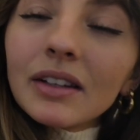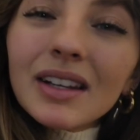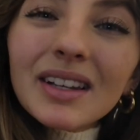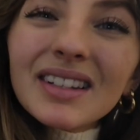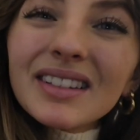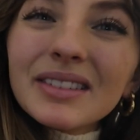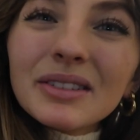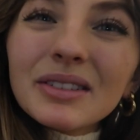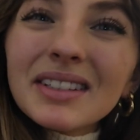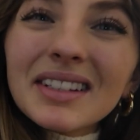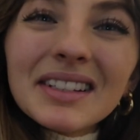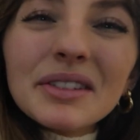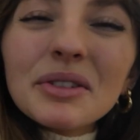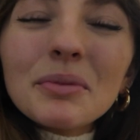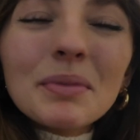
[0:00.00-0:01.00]

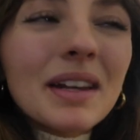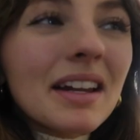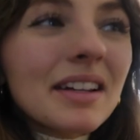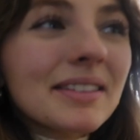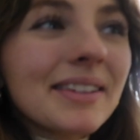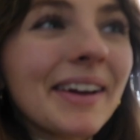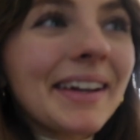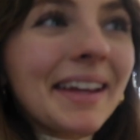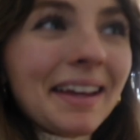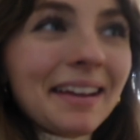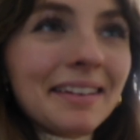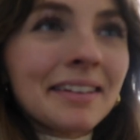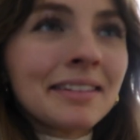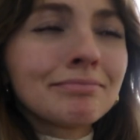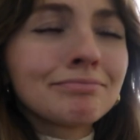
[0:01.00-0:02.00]
it's not been
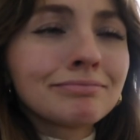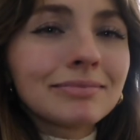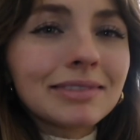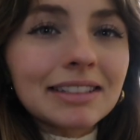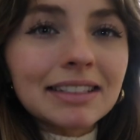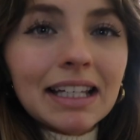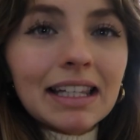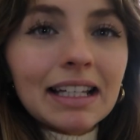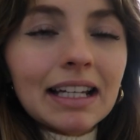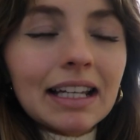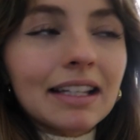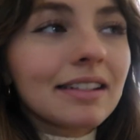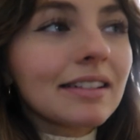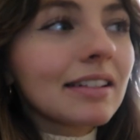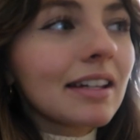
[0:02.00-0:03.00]
exciting, to say the
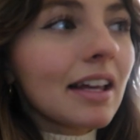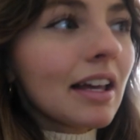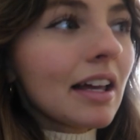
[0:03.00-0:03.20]
least.